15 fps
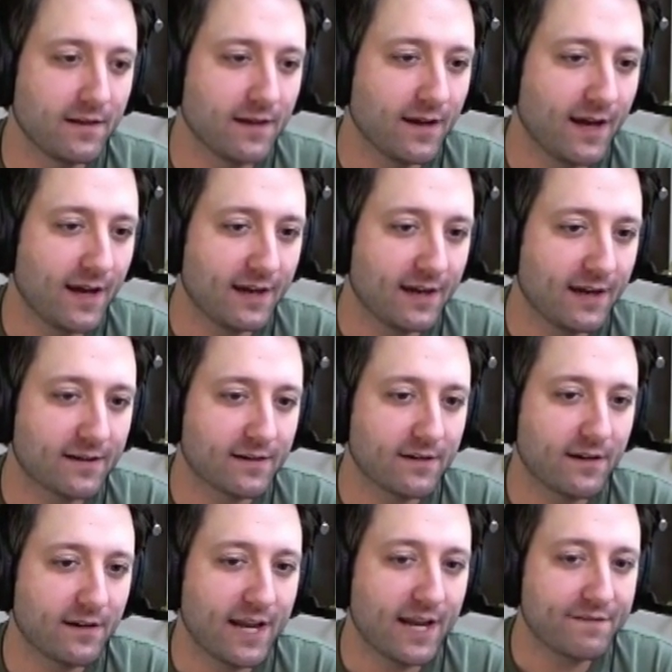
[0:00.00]

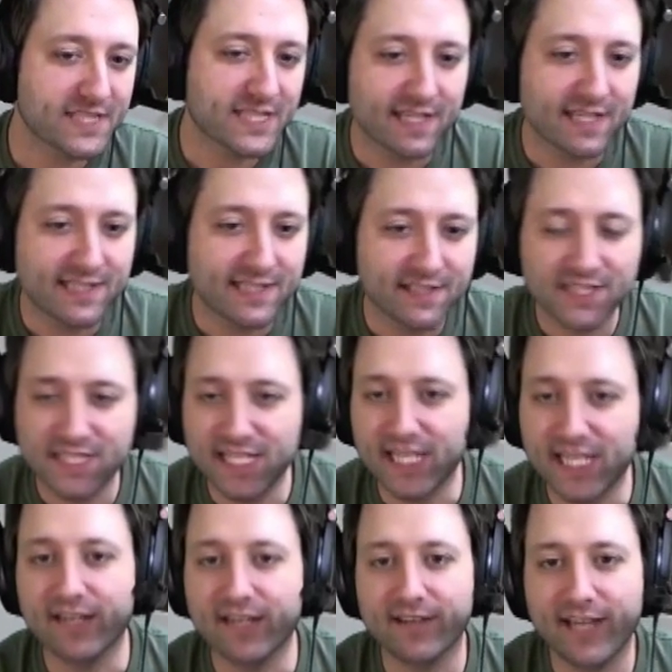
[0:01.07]
I still
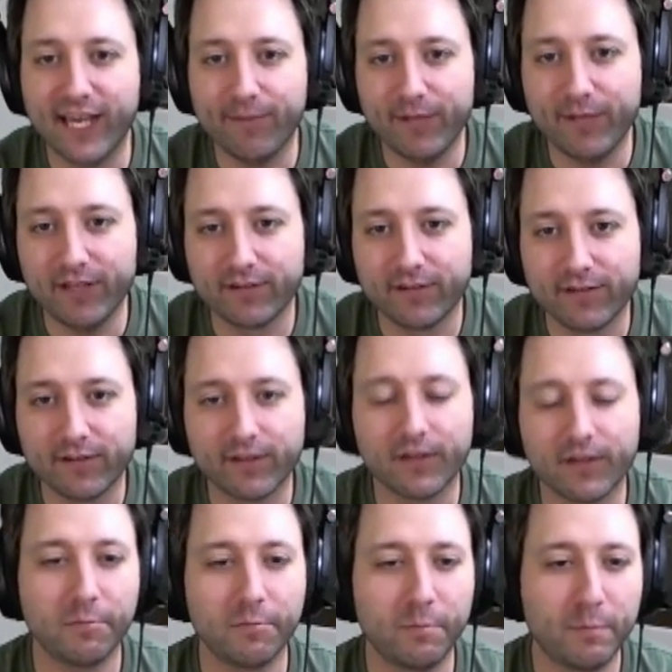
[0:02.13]
sneak in gaming,
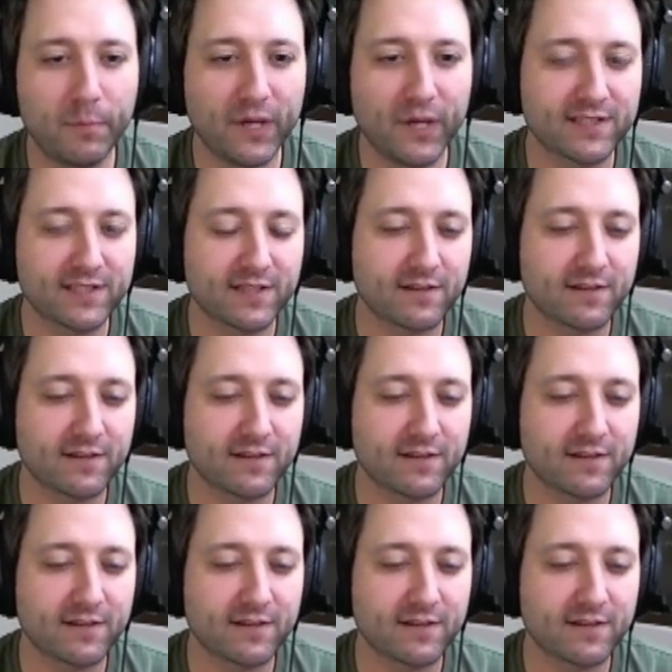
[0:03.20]
but